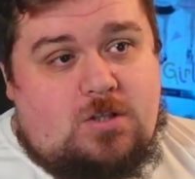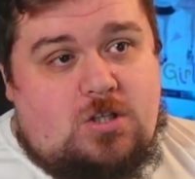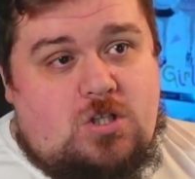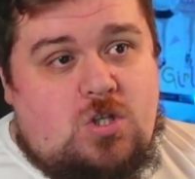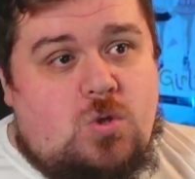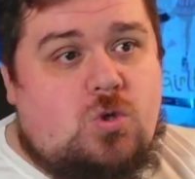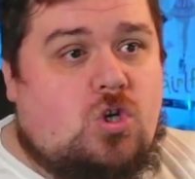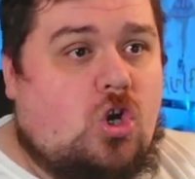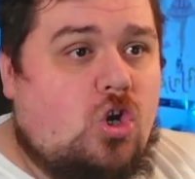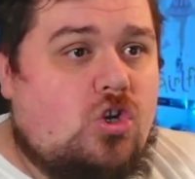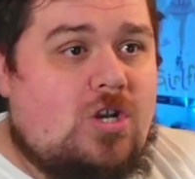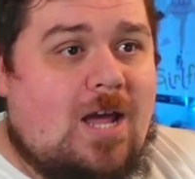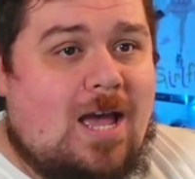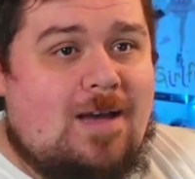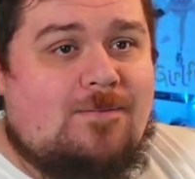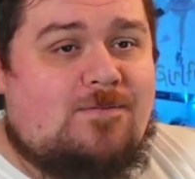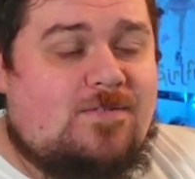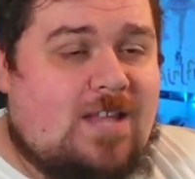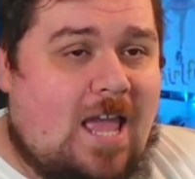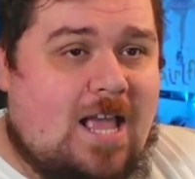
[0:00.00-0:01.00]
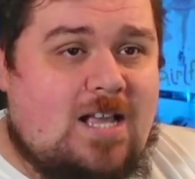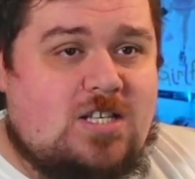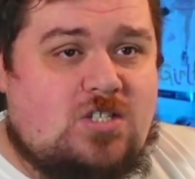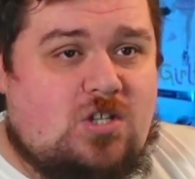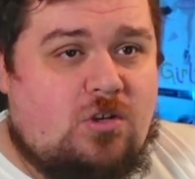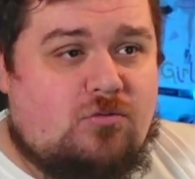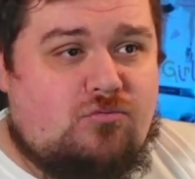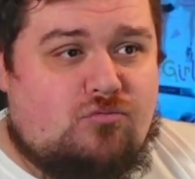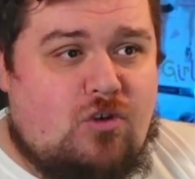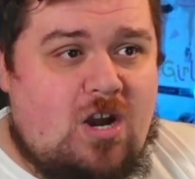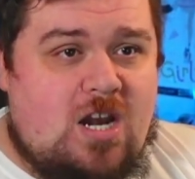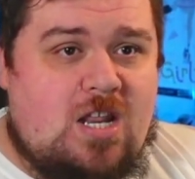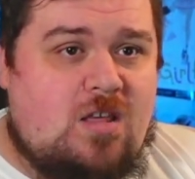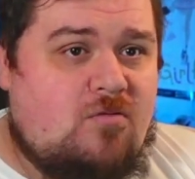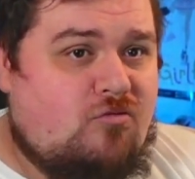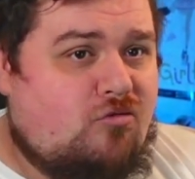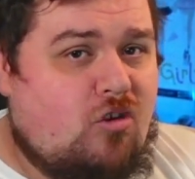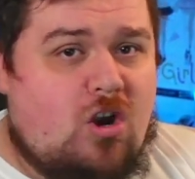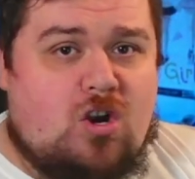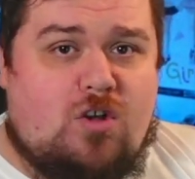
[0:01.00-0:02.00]
You could have decks that really
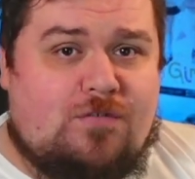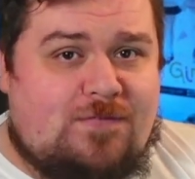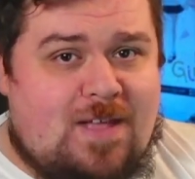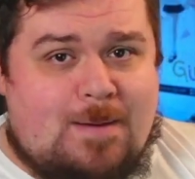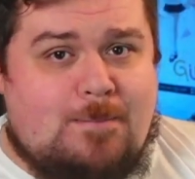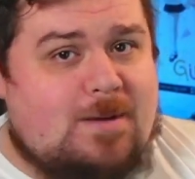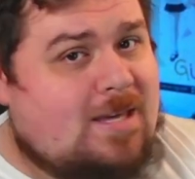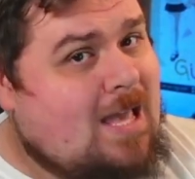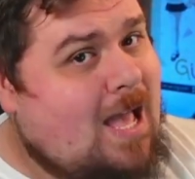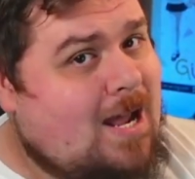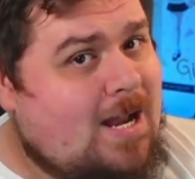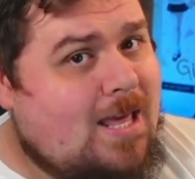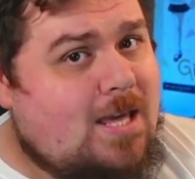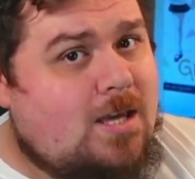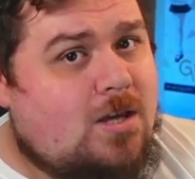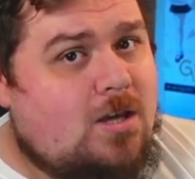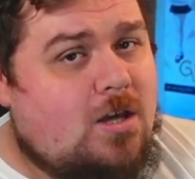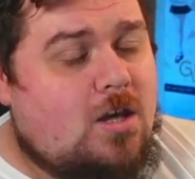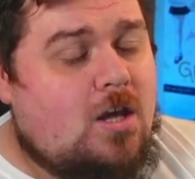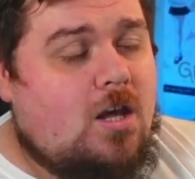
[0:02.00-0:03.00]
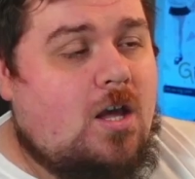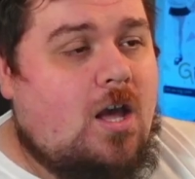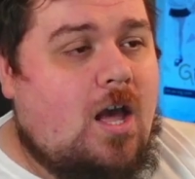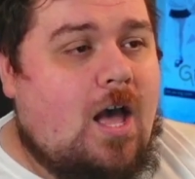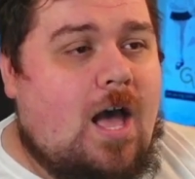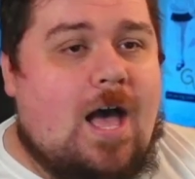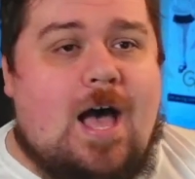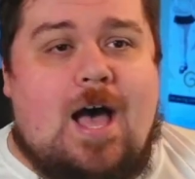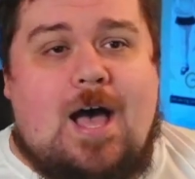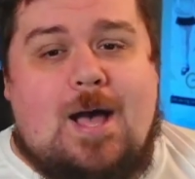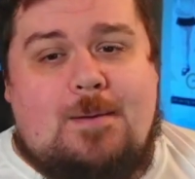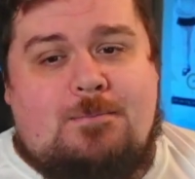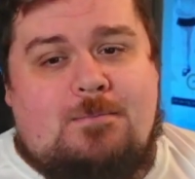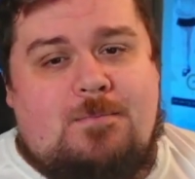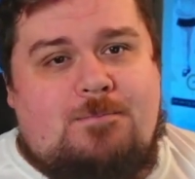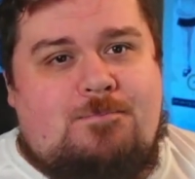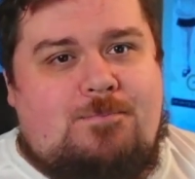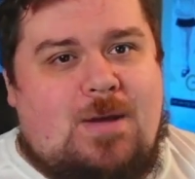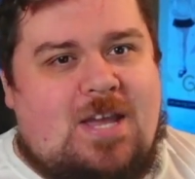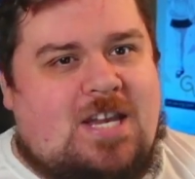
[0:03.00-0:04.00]
run off that mechanic,
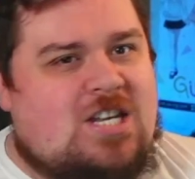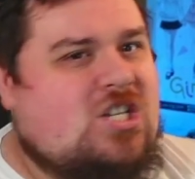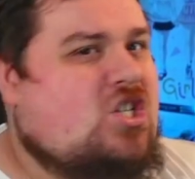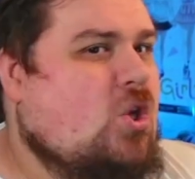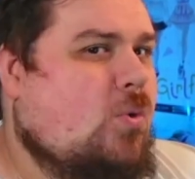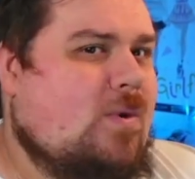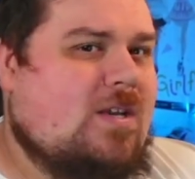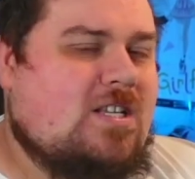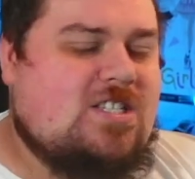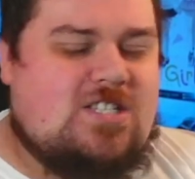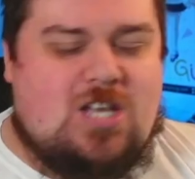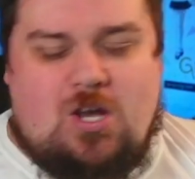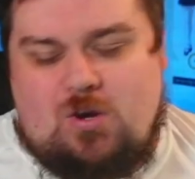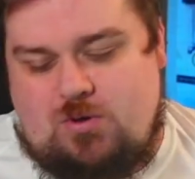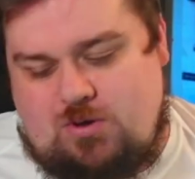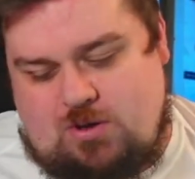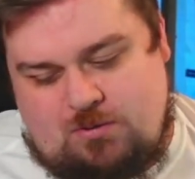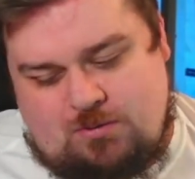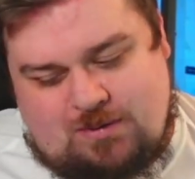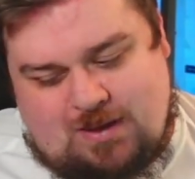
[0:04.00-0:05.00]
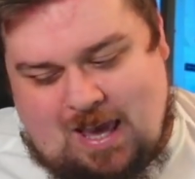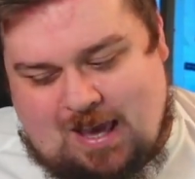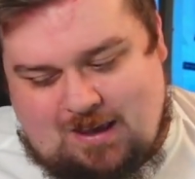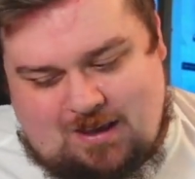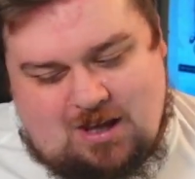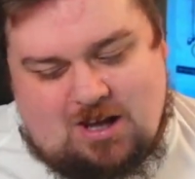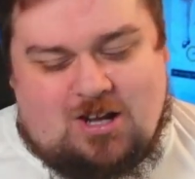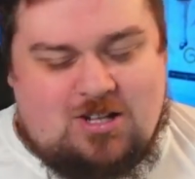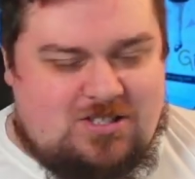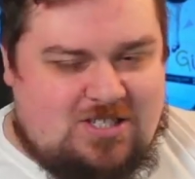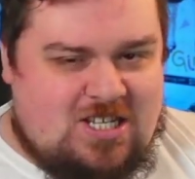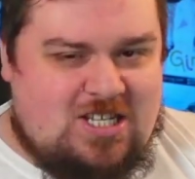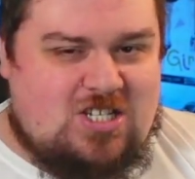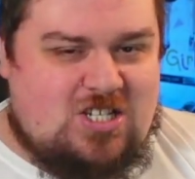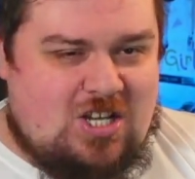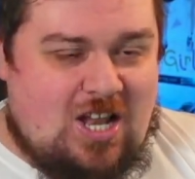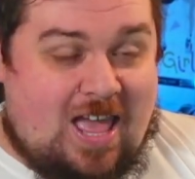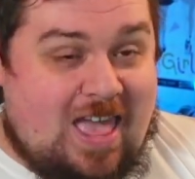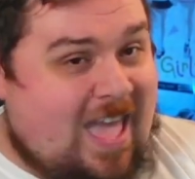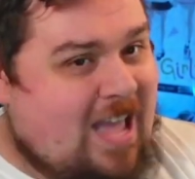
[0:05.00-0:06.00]
but in doing so, you get cards
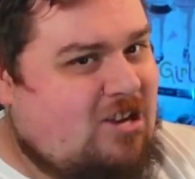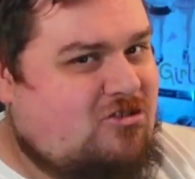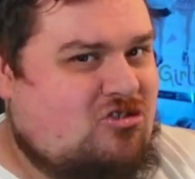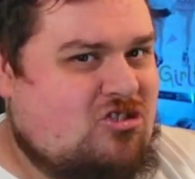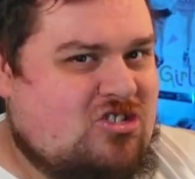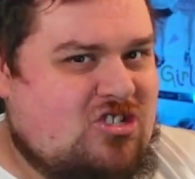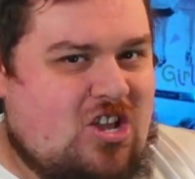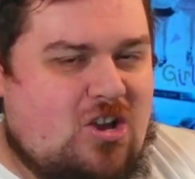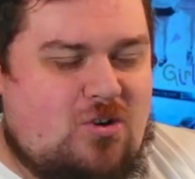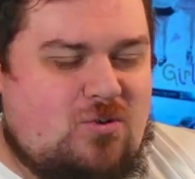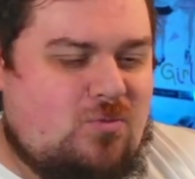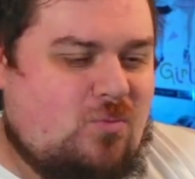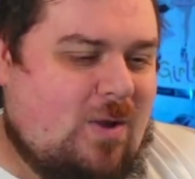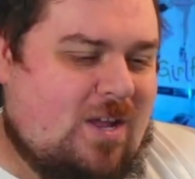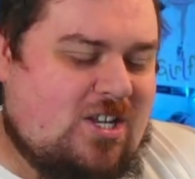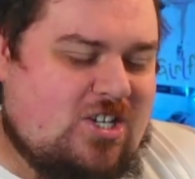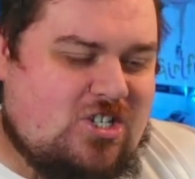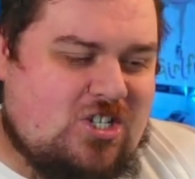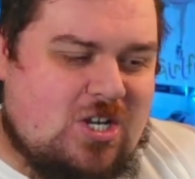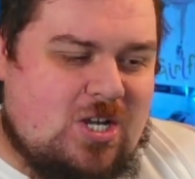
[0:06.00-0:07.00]
into that extra zone, which,